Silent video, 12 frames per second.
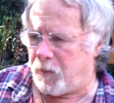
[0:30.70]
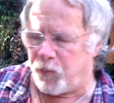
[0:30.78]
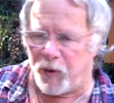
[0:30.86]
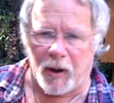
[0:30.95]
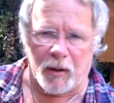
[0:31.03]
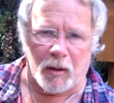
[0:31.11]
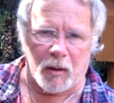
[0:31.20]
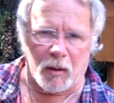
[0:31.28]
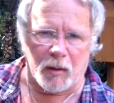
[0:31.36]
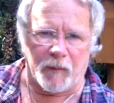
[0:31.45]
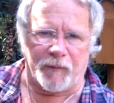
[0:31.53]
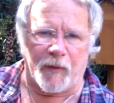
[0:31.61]
in Britain,
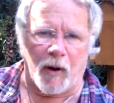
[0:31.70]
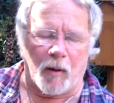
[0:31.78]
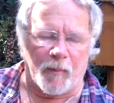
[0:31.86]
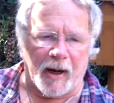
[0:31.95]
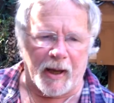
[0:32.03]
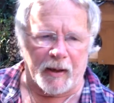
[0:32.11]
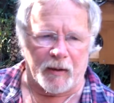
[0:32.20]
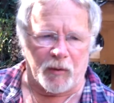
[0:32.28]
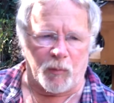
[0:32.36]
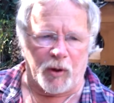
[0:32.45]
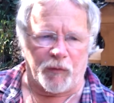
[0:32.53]
the farmland,